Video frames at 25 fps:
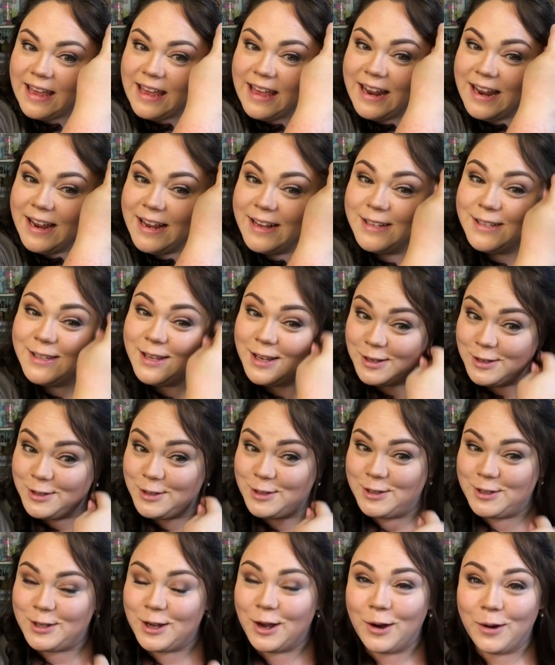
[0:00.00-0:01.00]
It is
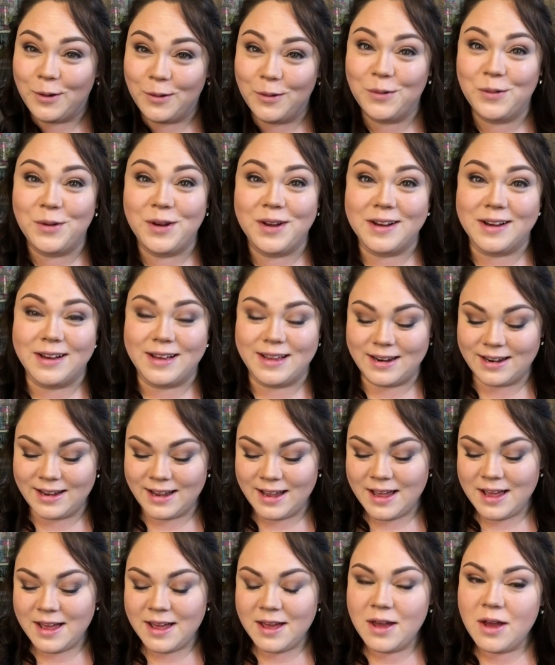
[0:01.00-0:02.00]
so good.
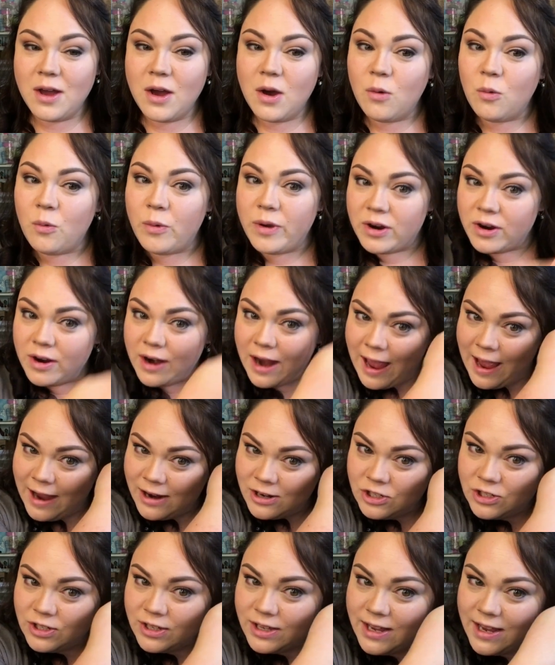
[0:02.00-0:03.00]
We're
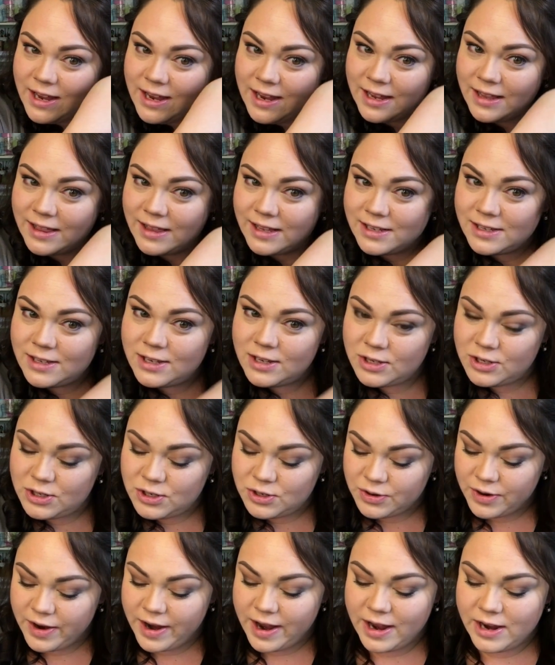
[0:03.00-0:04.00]
actually in this
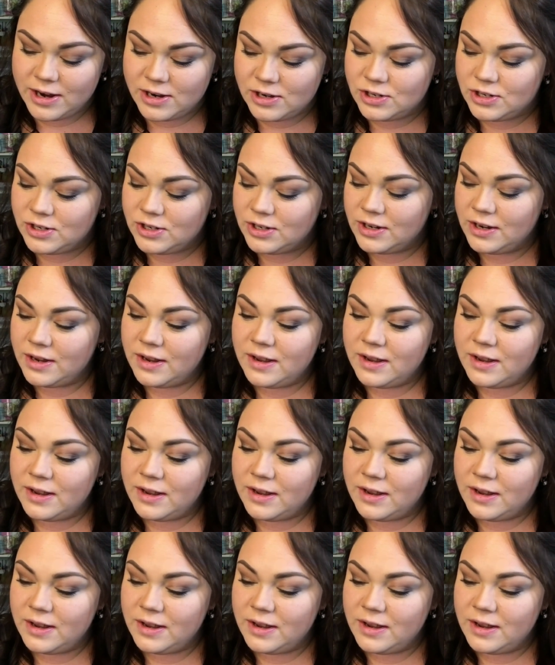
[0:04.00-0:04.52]
strange